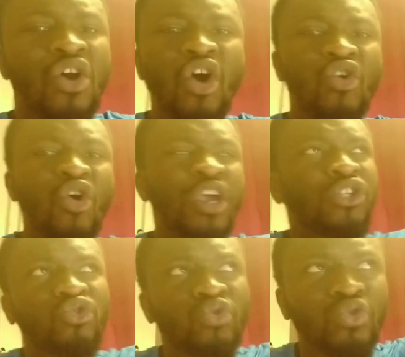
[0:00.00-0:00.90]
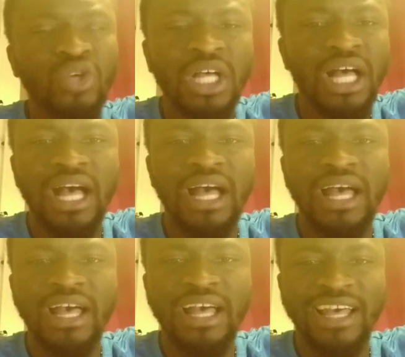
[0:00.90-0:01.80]
or going to
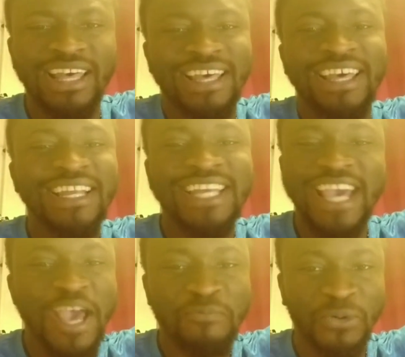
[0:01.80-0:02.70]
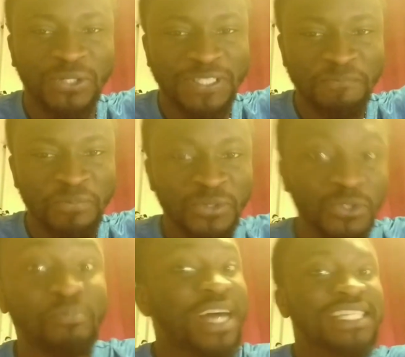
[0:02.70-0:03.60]
the airport
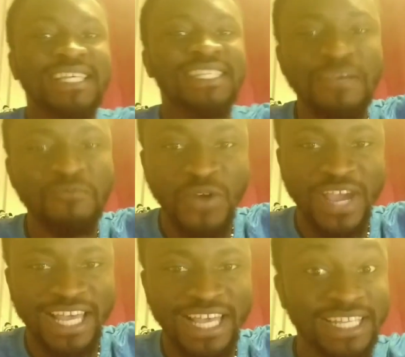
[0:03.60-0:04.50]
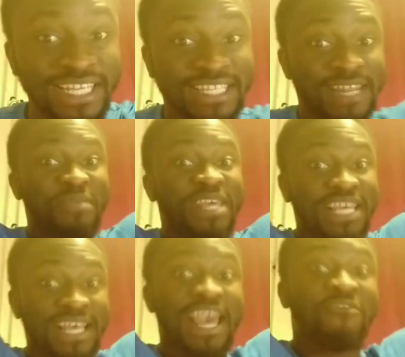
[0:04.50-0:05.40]
to pass the same way. It is the
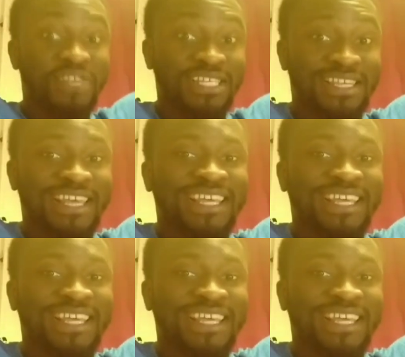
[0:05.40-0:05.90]
big heavens.